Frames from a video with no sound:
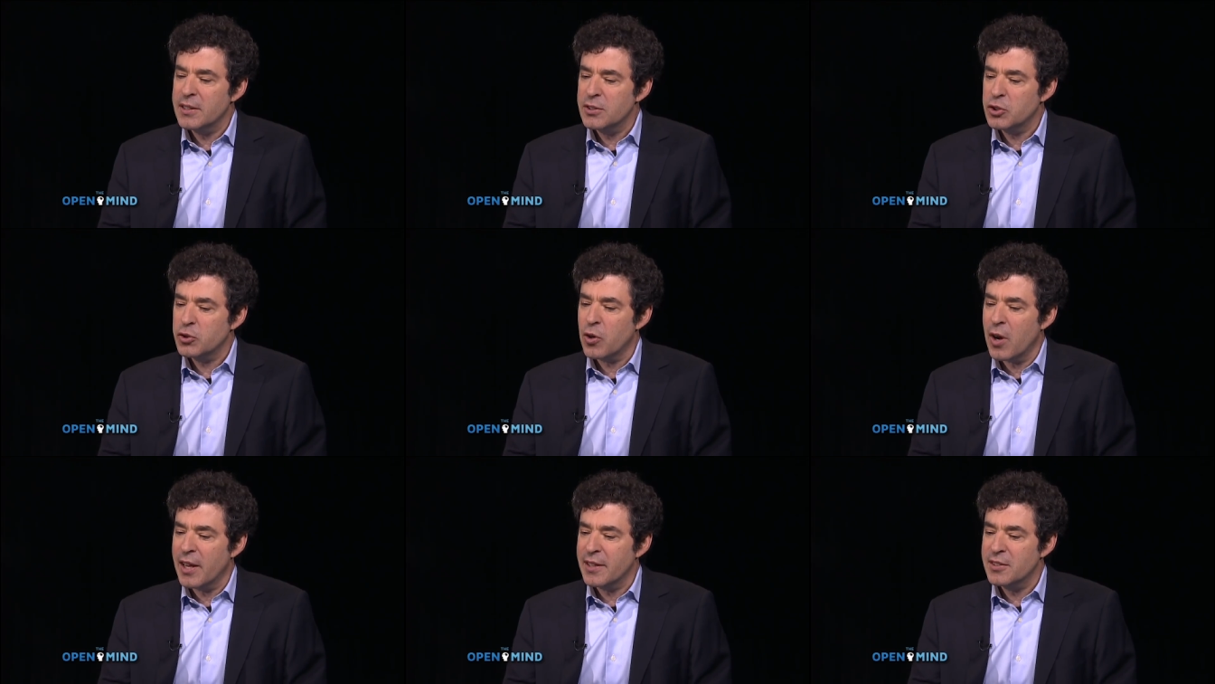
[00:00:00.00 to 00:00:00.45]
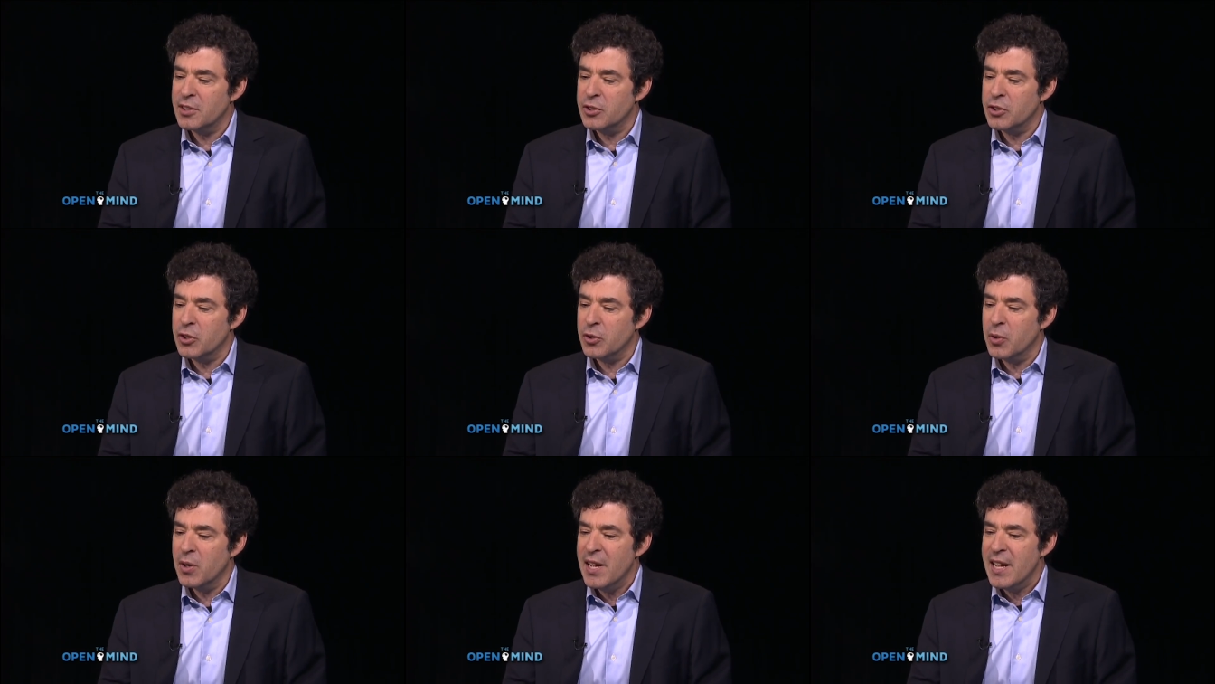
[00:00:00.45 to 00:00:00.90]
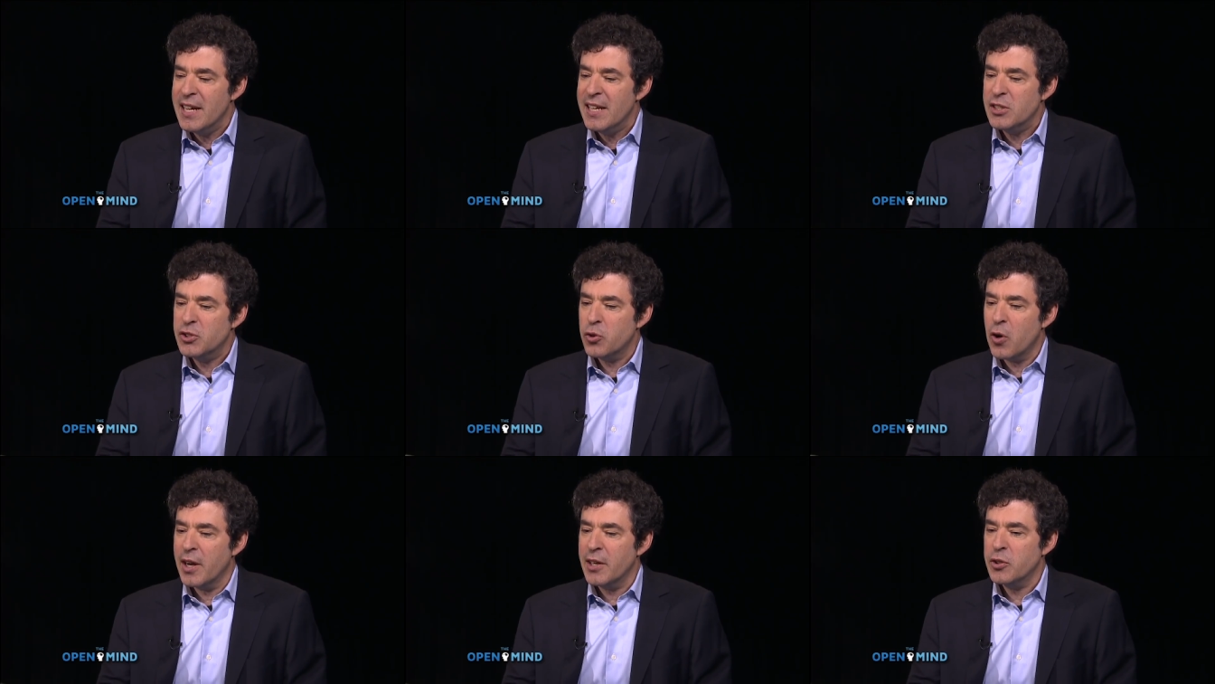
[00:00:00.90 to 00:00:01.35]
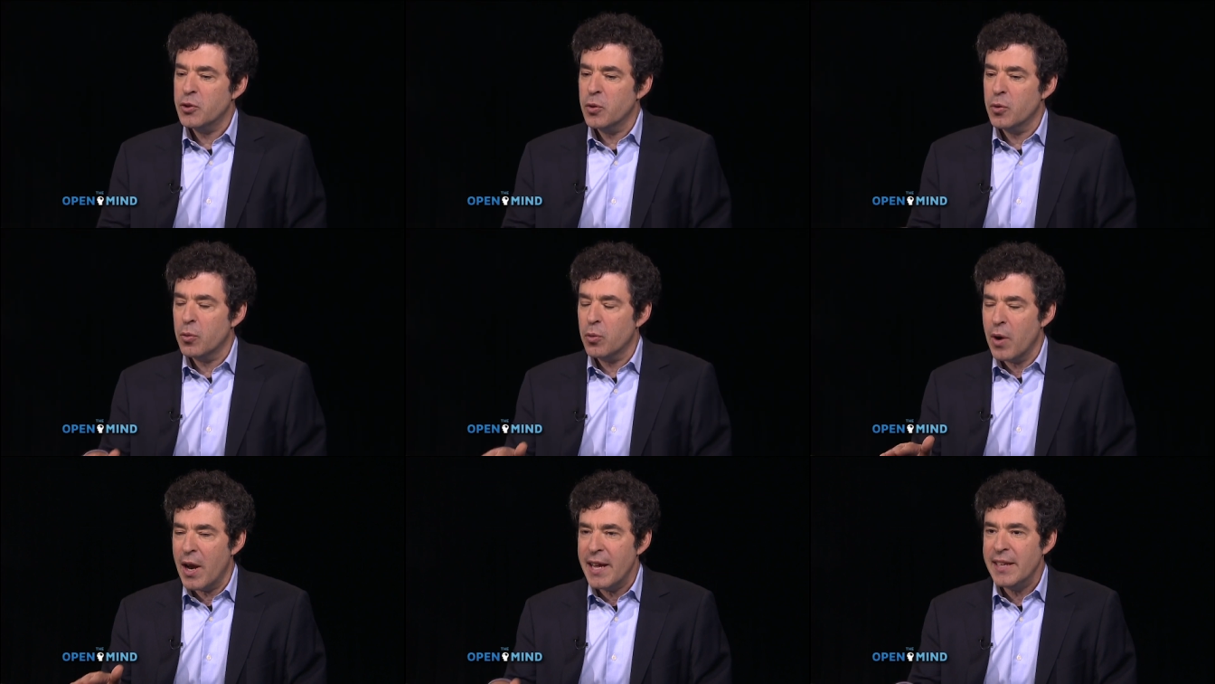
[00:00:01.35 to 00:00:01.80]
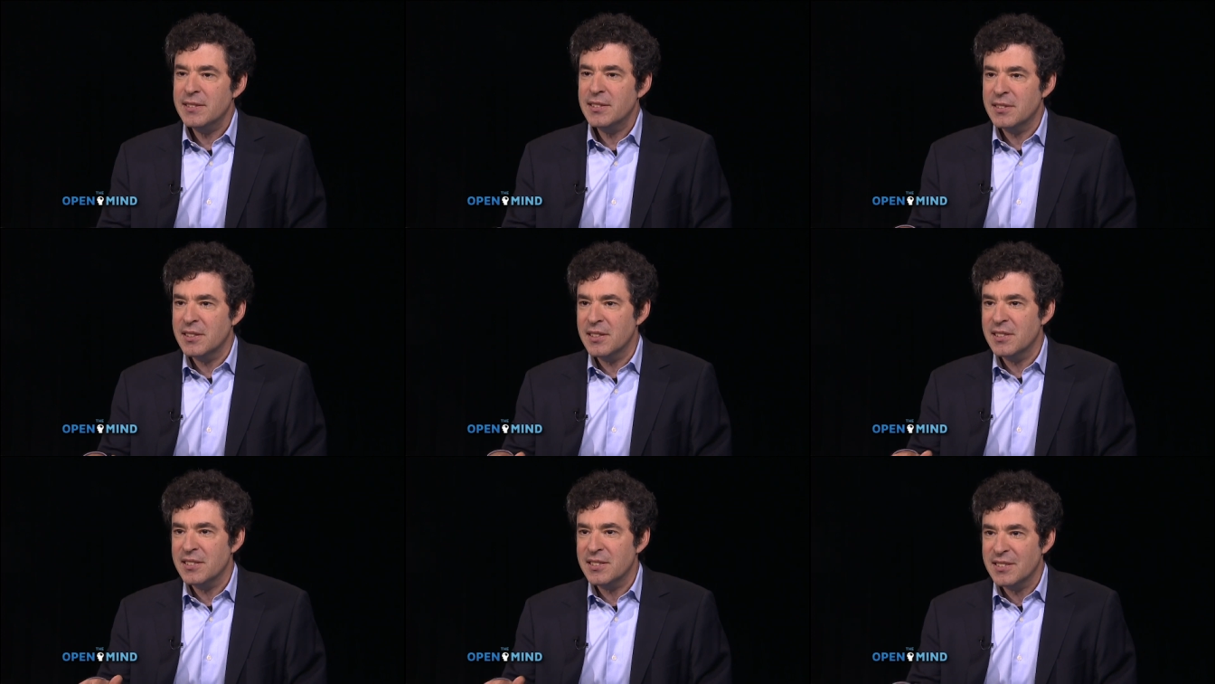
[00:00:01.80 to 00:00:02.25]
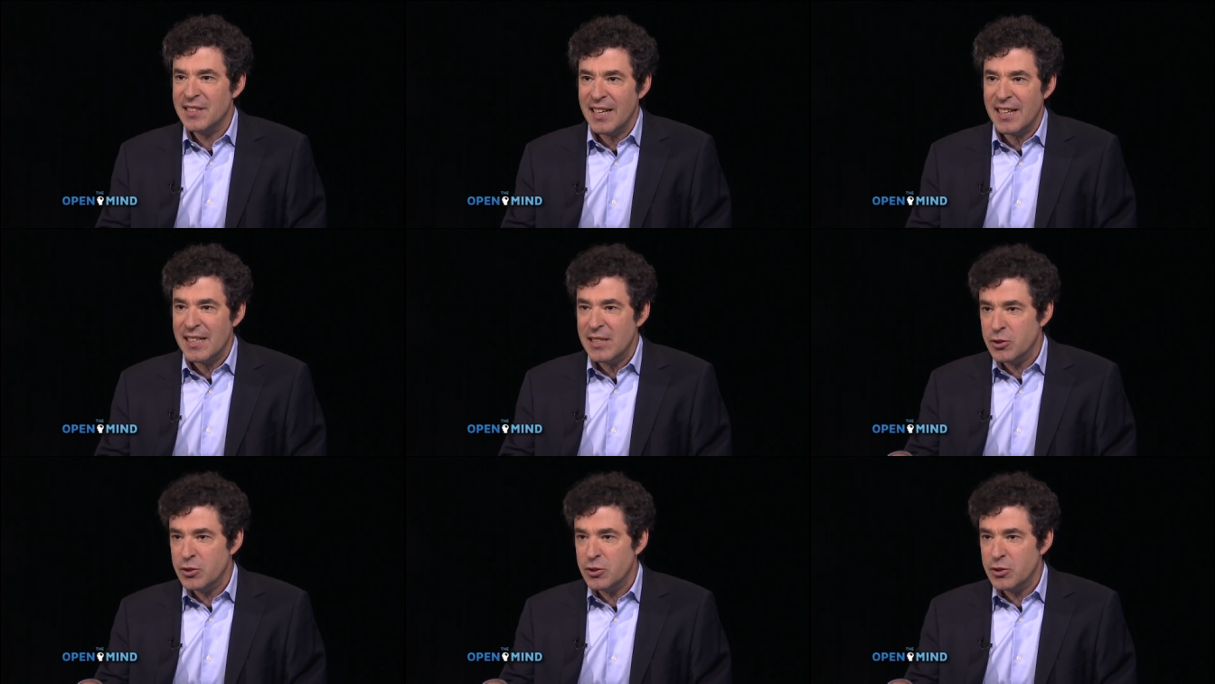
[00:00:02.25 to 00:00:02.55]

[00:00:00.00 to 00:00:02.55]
is trying to do, he's trying to erase the distinct.